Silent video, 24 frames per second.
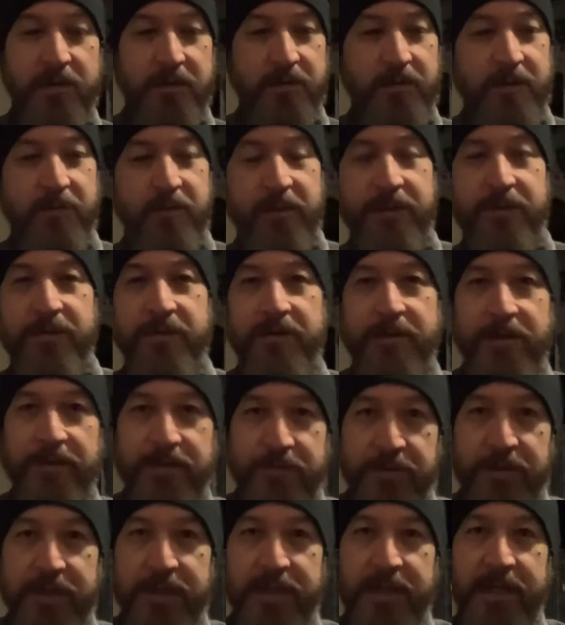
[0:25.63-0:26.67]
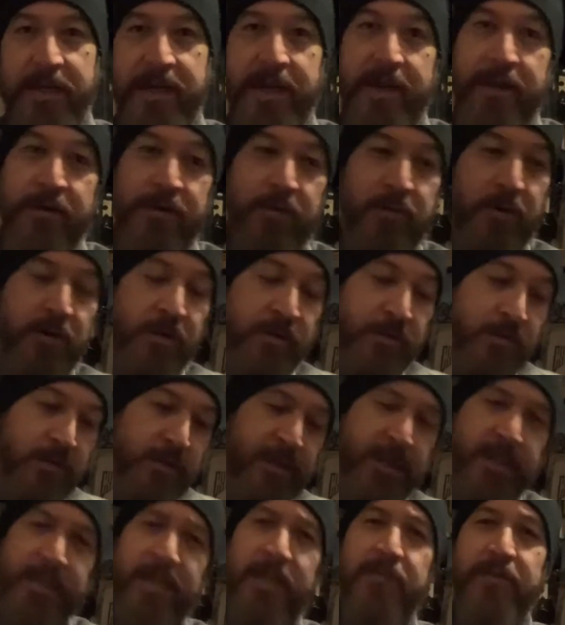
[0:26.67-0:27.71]
We went through the 3E handlebars. We're going to
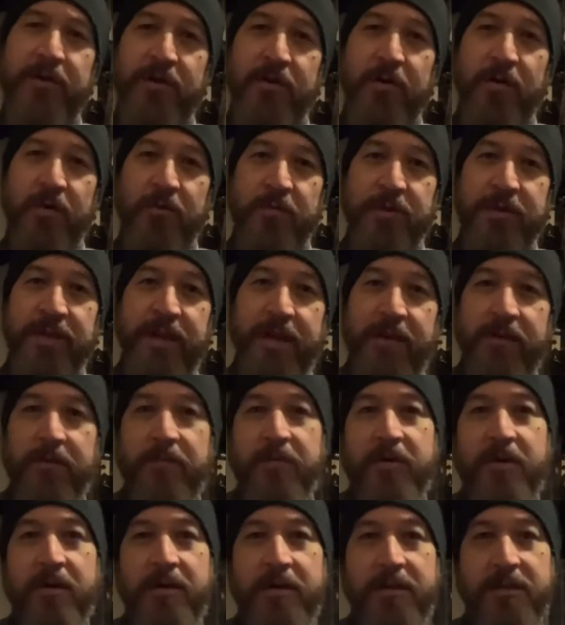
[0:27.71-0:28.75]
keep it going with handlebars.